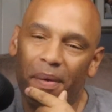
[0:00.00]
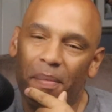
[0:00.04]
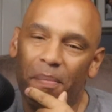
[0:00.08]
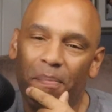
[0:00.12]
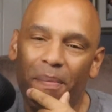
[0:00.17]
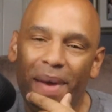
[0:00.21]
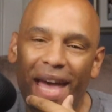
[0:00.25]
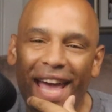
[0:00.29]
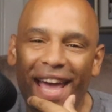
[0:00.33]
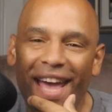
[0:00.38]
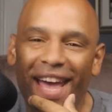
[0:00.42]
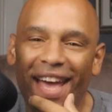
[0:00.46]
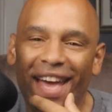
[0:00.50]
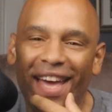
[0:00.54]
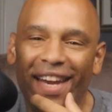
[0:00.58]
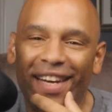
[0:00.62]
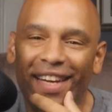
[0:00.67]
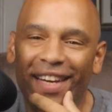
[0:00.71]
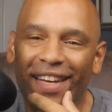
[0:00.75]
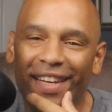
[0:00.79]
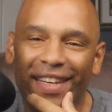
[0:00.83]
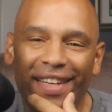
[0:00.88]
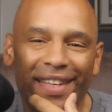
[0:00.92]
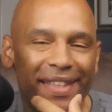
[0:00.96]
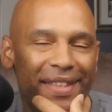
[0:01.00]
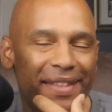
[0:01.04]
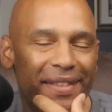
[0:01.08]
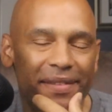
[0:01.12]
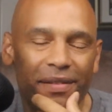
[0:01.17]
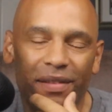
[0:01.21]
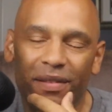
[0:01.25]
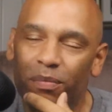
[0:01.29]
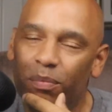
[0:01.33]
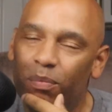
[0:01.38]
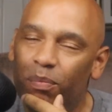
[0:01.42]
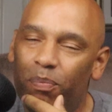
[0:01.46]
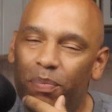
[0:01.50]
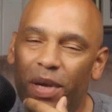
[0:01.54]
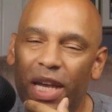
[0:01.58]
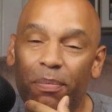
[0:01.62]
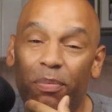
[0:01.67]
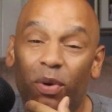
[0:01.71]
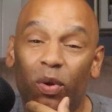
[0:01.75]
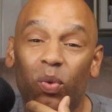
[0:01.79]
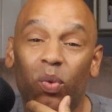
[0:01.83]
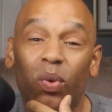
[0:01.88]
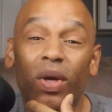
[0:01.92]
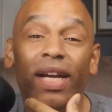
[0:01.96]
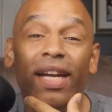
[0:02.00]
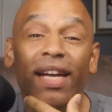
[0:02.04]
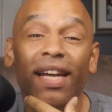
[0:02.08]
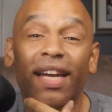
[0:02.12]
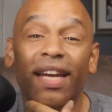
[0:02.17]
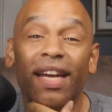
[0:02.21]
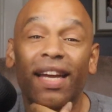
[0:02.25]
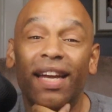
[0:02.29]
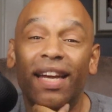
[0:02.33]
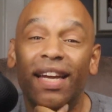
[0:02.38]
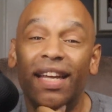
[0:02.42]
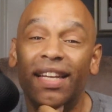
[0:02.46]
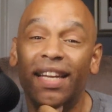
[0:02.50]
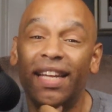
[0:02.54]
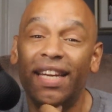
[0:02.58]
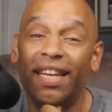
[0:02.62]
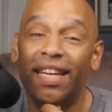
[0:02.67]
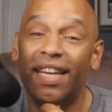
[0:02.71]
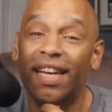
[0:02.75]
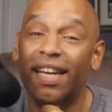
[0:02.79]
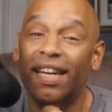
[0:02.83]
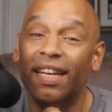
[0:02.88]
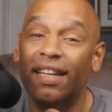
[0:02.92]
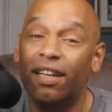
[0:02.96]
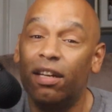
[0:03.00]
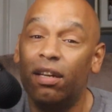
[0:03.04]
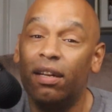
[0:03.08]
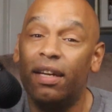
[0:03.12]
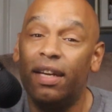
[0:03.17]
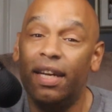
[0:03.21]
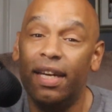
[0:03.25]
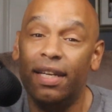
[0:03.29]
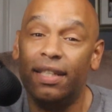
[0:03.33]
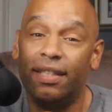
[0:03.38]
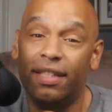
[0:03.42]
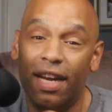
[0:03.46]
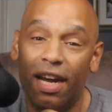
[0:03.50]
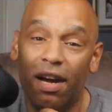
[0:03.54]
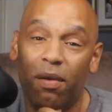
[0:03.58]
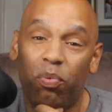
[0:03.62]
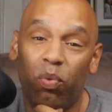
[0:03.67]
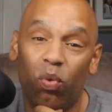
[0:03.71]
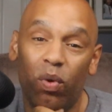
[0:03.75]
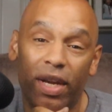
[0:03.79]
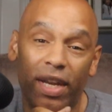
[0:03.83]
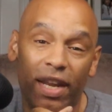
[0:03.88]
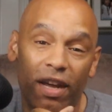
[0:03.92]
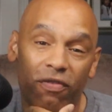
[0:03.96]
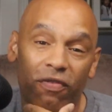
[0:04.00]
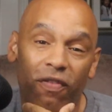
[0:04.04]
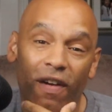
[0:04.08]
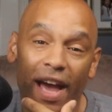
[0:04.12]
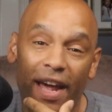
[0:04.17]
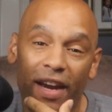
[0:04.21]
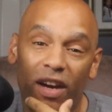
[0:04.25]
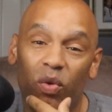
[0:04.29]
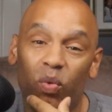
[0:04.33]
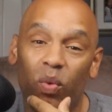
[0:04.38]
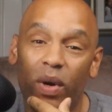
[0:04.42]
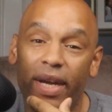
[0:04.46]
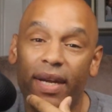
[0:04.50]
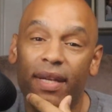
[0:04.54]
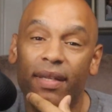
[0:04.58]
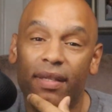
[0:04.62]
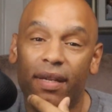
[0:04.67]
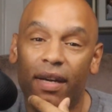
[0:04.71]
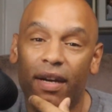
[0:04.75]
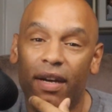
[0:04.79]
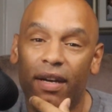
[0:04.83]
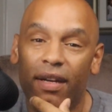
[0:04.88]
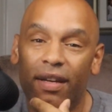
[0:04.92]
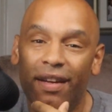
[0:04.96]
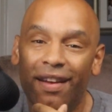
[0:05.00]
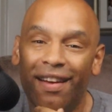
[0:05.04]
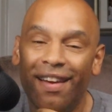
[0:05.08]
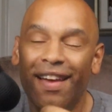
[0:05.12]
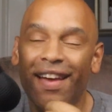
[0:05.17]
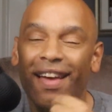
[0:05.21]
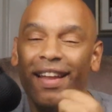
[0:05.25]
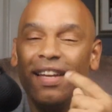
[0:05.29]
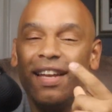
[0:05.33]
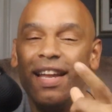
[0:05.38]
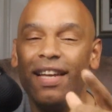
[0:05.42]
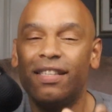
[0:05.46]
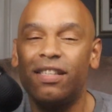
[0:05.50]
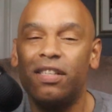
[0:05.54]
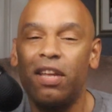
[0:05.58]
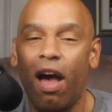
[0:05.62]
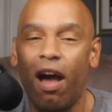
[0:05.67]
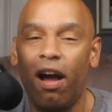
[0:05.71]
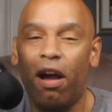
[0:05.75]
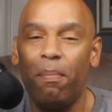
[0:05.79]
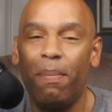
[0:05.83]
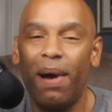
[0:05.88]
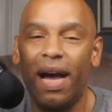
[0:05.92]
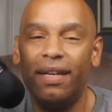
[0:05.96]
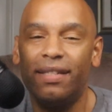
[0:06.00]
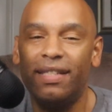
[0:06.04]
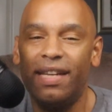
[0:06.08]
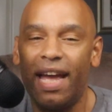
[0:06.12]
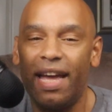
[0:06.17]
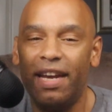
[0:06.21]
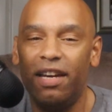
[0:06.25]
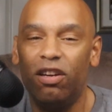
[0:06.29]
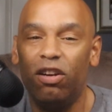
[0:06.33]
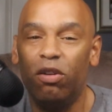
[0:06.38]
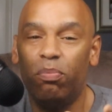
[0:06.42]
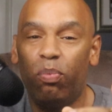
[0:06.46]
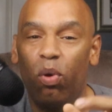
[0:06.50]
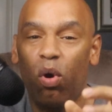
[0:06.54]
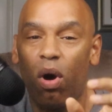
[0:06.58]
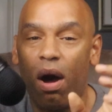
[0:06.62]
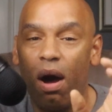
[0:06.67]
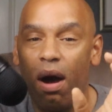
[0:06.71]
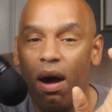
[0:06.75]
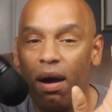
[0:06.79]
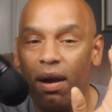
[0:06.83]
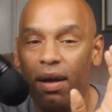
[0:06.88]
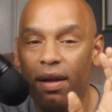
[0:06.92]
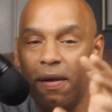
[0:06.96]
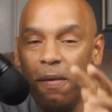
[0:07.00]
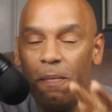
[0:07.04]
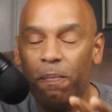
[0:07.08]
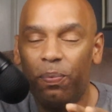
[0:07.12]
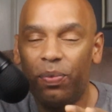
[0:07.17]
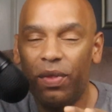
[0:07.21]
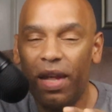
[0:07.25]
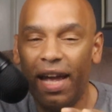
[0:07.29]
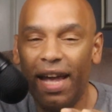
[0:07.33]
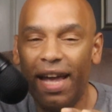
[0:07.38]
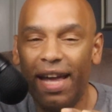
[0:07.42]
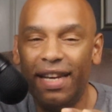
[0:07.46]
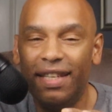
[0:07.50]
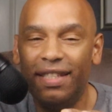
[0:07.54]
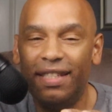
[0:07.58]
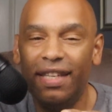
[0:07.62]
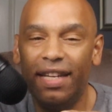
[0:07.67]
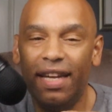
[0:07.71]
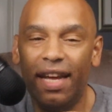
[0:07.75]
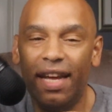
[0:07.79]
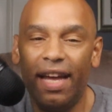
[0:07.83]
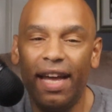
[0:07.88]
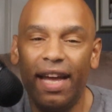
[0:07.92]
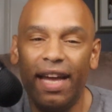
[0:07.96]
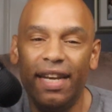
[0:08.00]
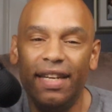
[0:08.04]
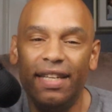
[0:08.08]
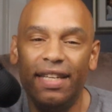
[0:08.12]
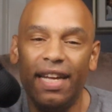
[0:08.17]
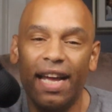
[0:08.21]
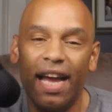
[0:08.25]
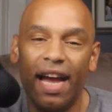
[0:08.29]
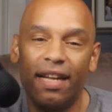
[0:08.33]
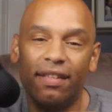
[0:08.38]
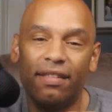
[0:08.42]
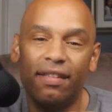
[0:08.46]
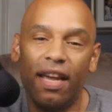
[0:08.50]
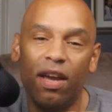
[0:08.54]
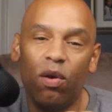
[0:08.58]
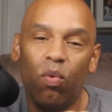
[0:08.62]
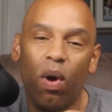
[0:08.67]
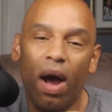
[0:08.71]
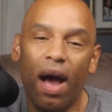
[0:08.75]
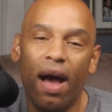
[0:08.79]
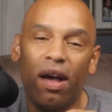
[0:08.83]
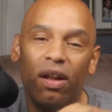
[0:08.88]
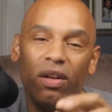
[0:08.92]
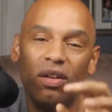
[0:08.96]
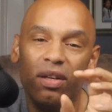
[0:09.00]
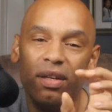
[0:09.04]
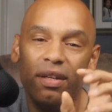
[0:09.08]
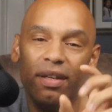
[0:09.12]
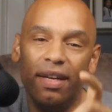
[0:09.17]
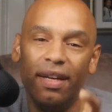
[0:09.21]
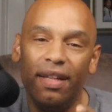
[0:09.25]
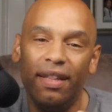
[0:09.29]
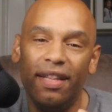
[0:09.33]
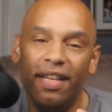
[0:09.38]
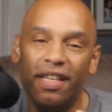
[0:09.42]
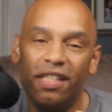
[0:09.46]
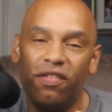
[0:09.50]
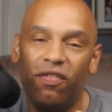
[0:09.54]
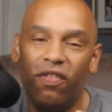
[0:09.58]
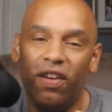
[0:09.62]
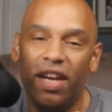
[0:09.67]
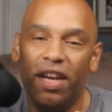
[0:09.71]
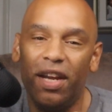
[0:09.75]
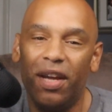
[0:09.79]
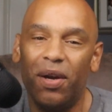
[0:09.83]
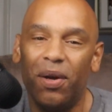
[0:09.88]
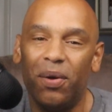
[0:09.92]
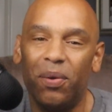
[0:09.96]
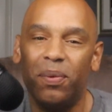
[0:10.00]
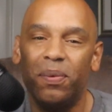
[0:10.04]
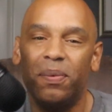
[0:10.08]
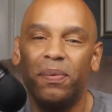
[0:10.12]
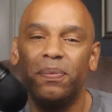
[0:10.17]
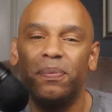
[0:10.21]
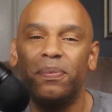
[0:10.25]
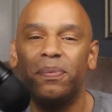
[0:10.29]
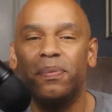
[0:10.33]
Man, people really get a little geeked up when their fighter wins, huh? Let's talk about Daniel Dubois and Deontay Wilder in this video.